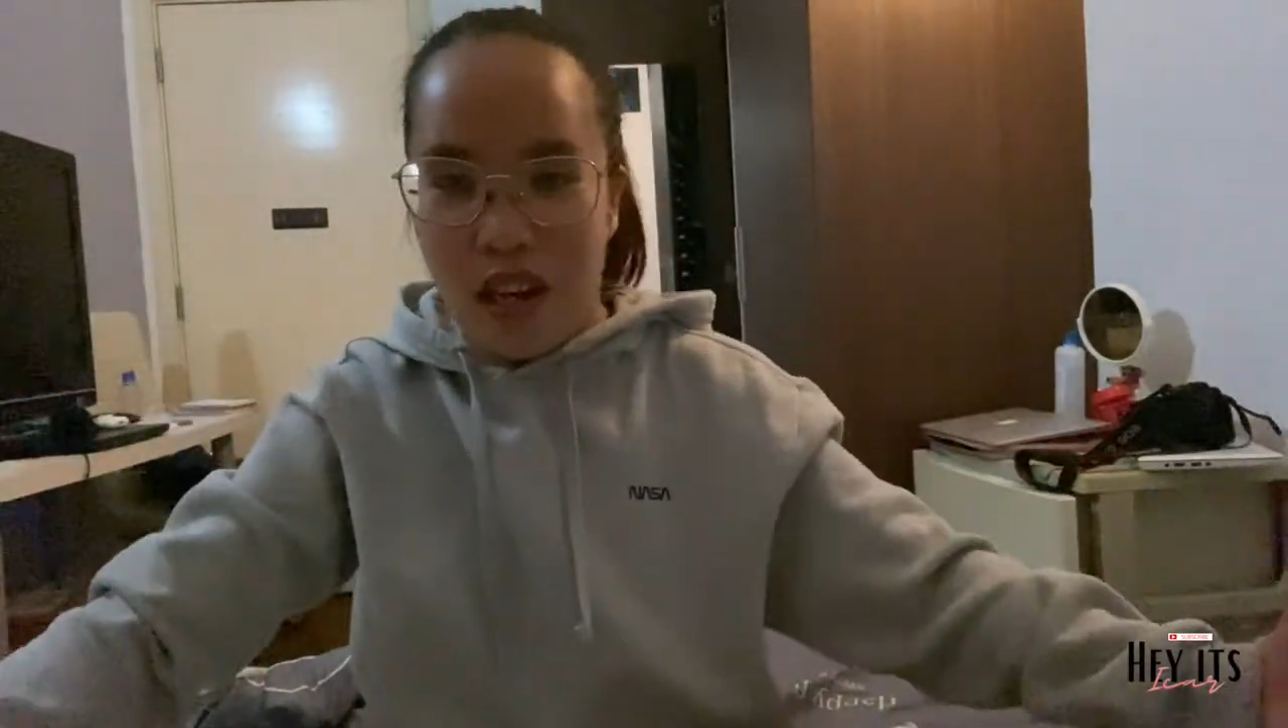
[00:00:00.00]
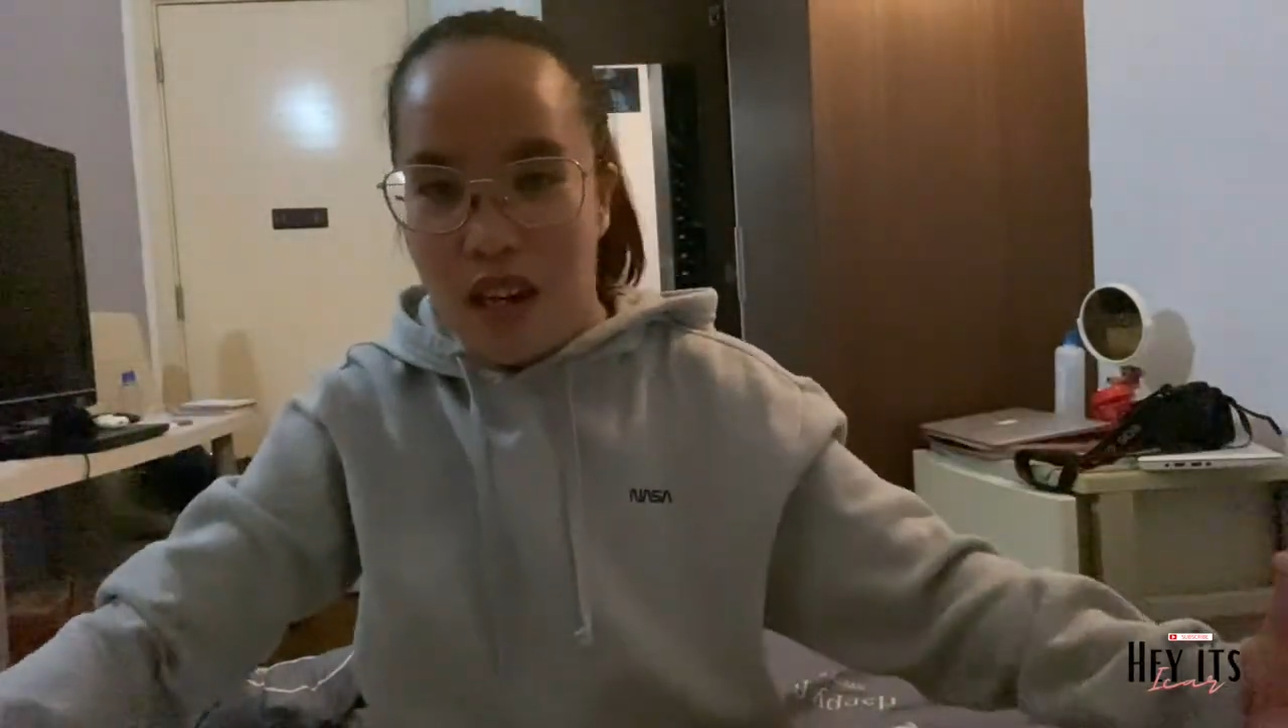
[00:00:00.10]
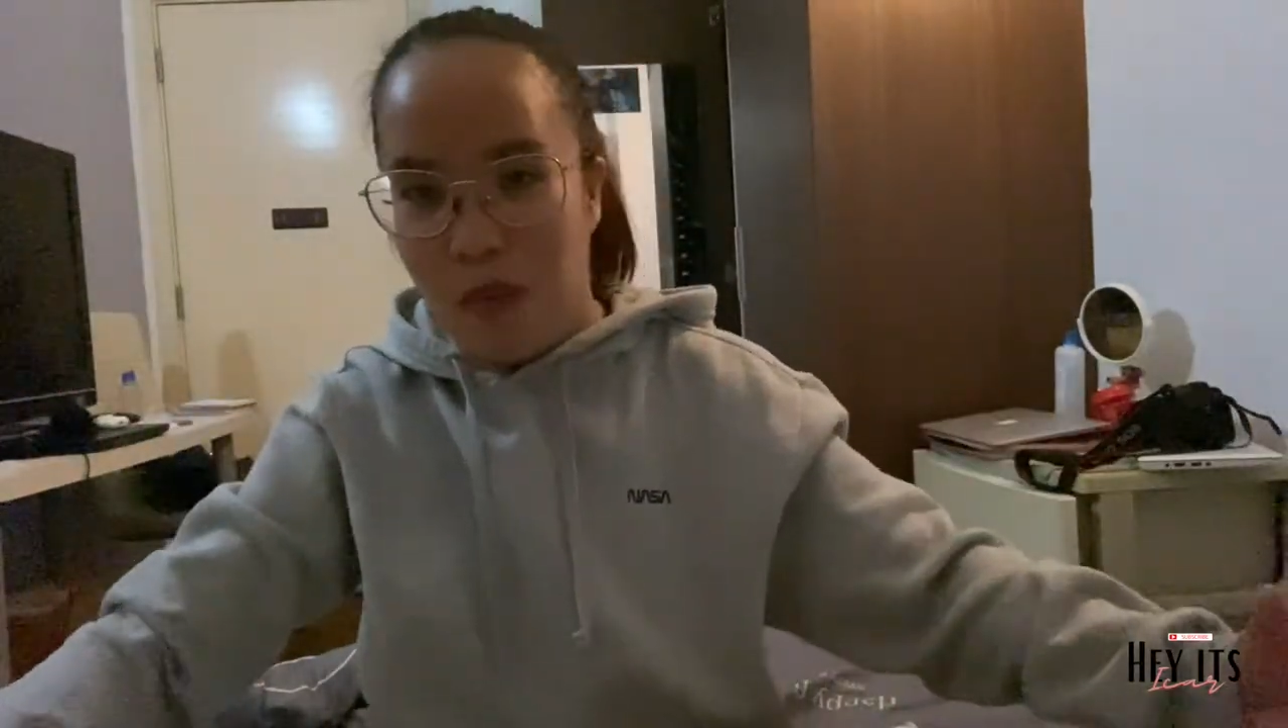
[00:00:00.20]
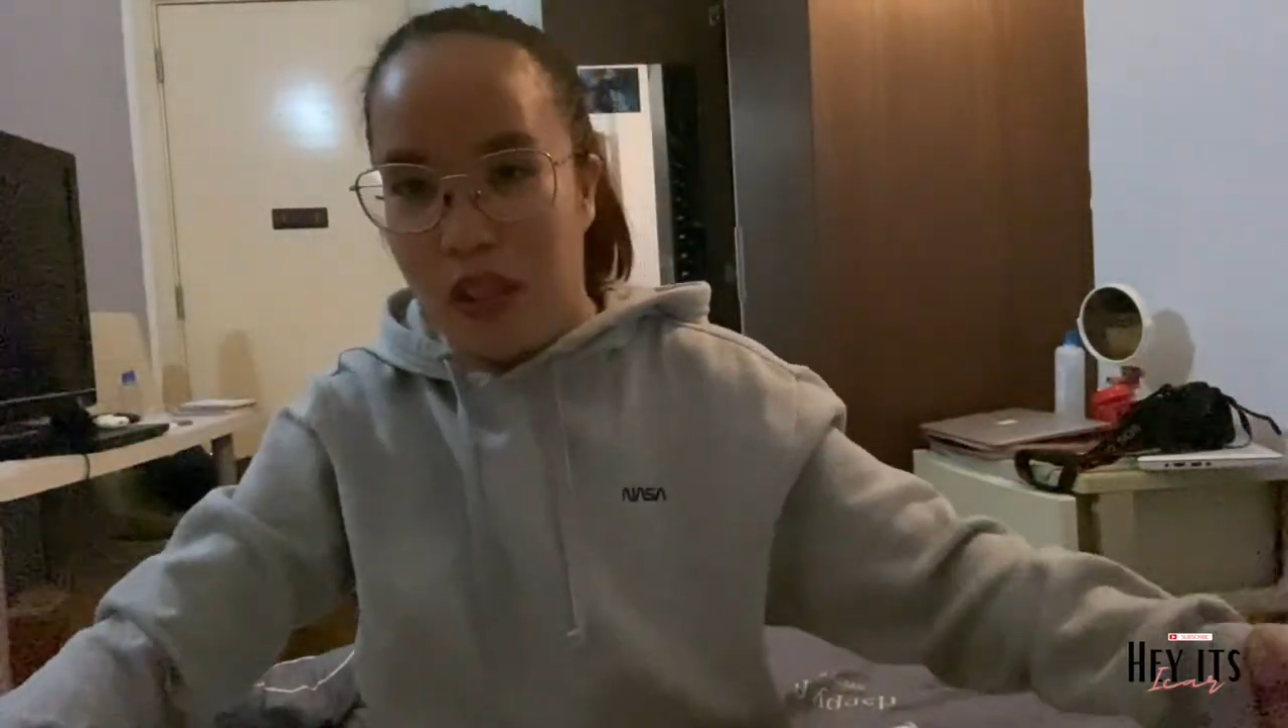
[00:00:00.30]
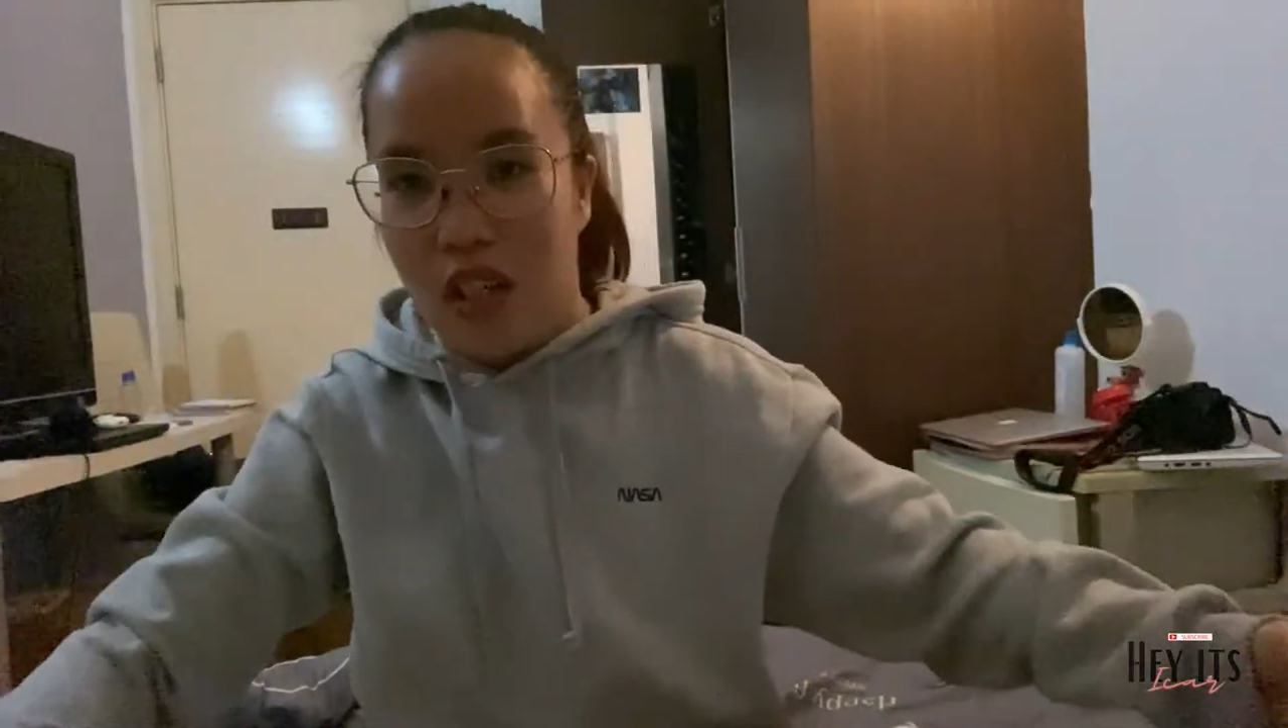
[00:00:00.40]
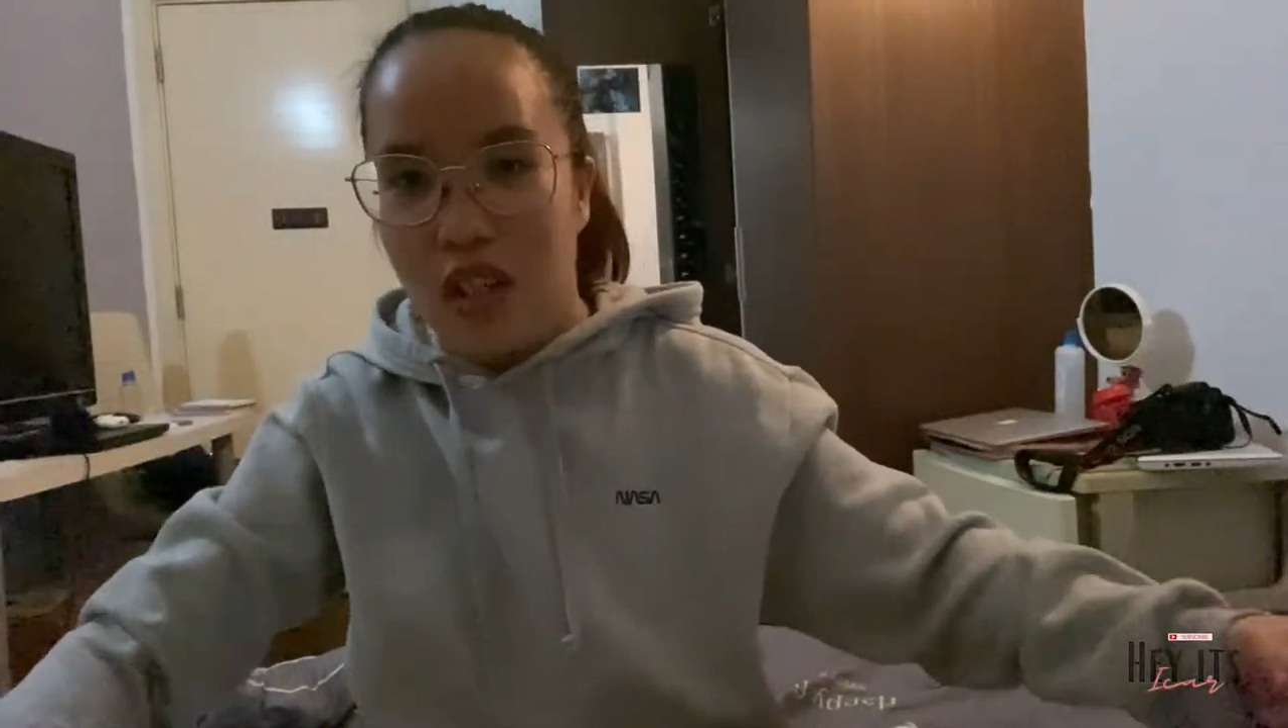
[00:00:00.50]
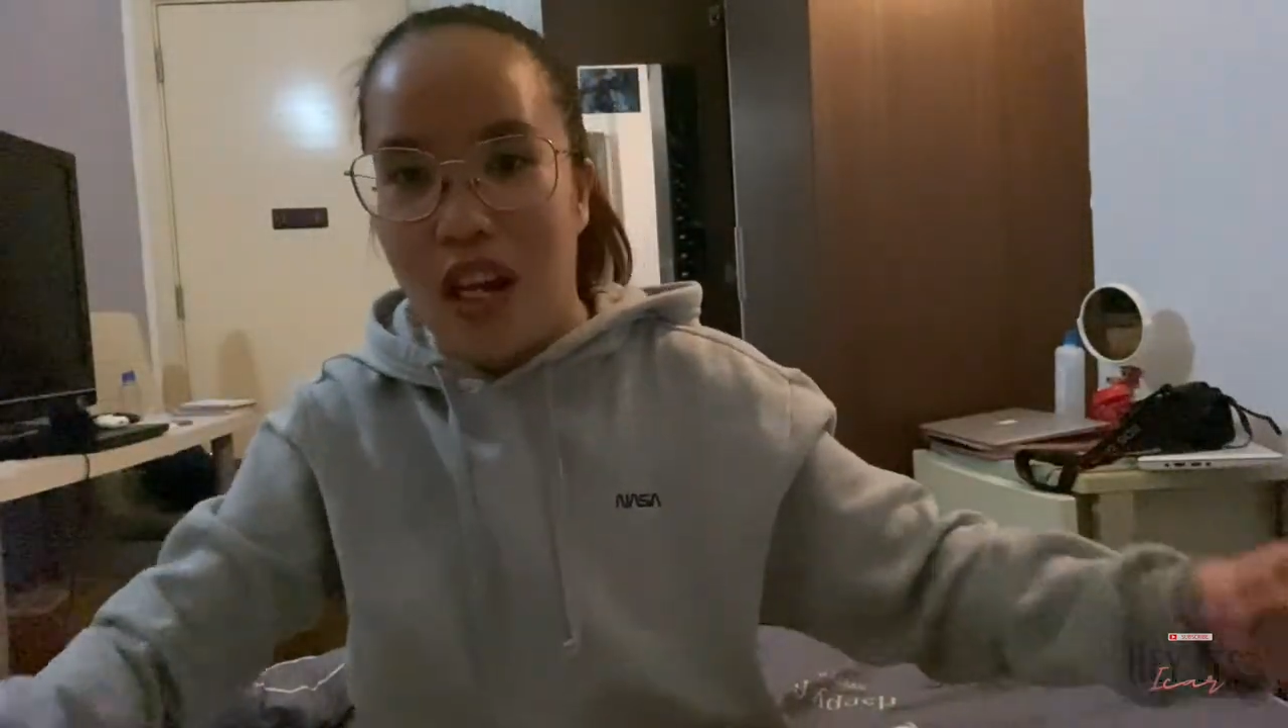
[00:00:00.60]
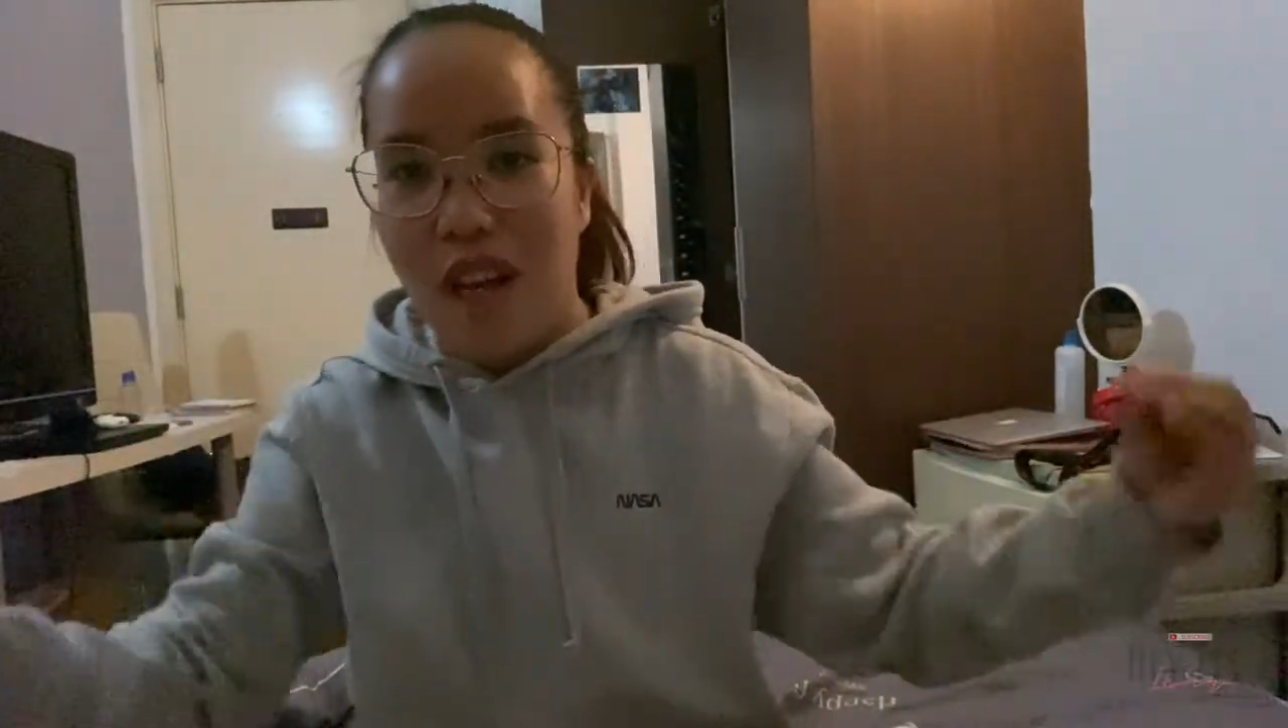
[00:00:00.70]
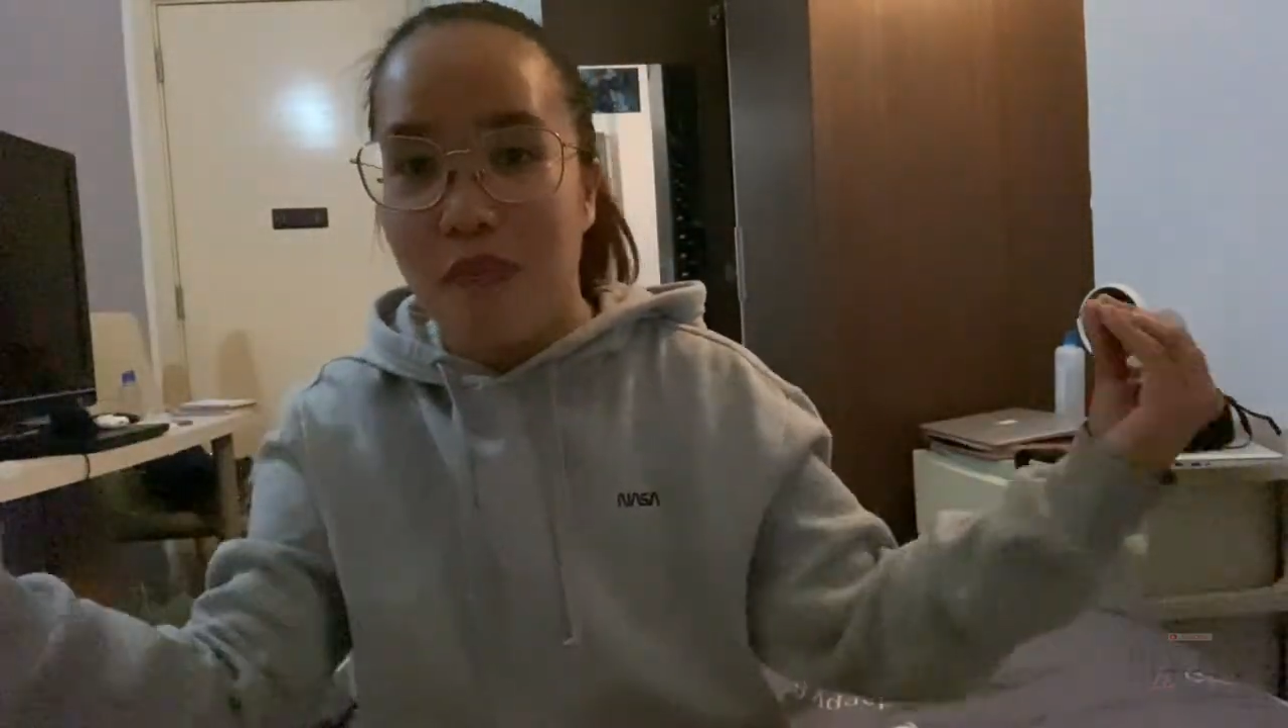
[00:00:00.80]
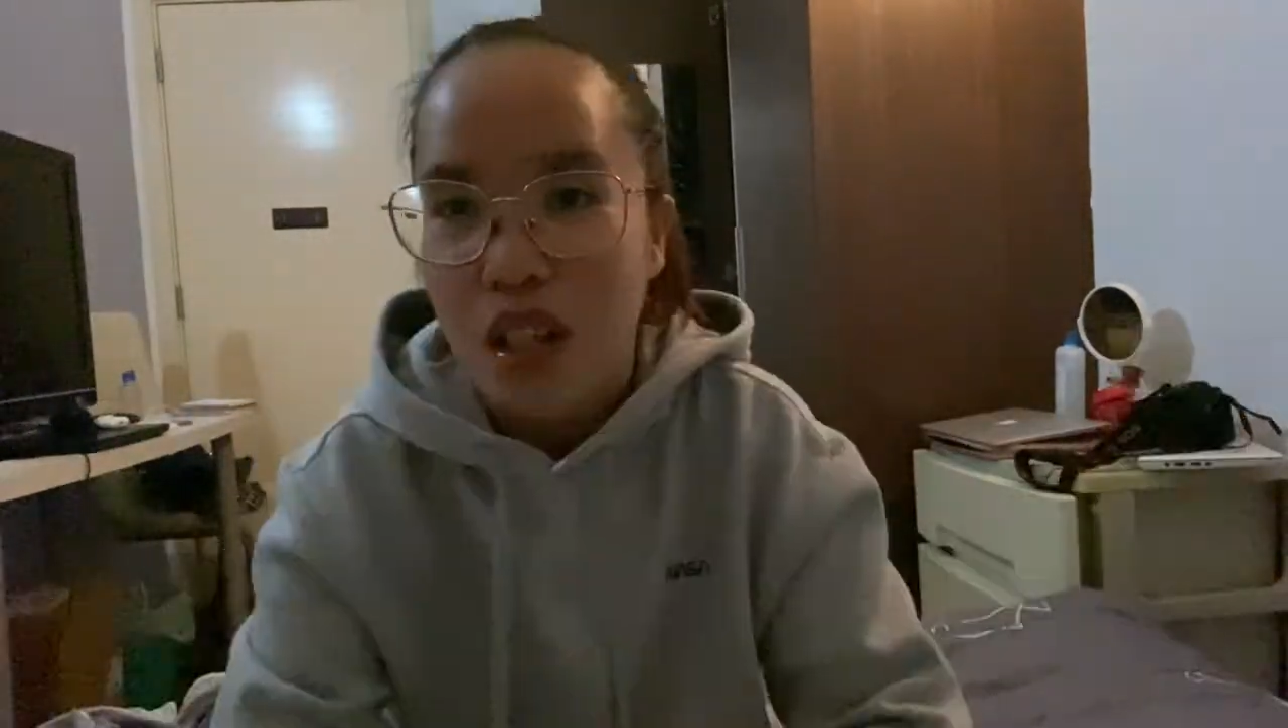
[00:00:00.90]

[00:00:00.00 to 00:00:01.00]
in Malaysia.